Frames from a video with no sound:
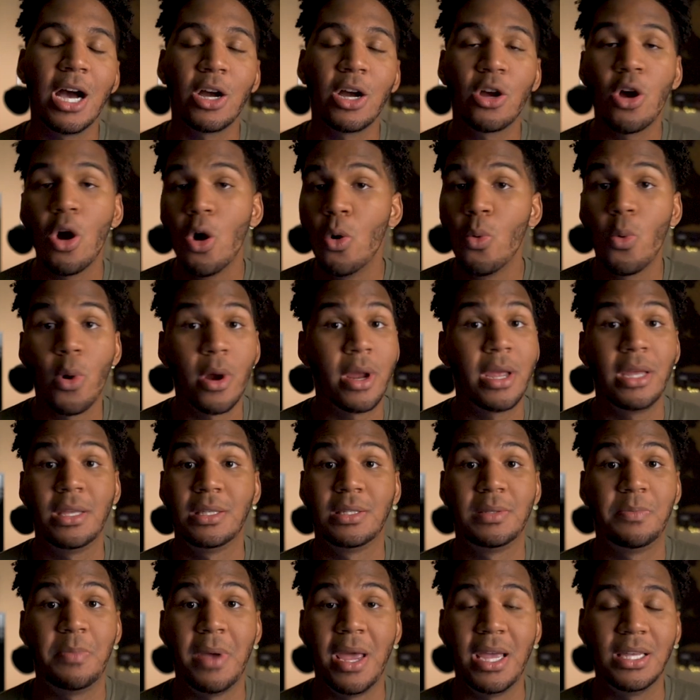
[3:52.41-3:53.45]
co-working
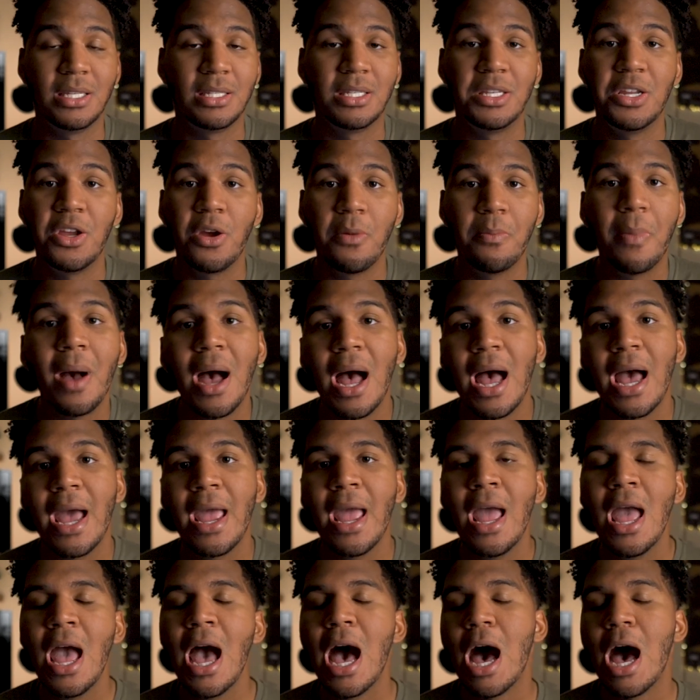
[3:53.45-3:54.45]
space nearby.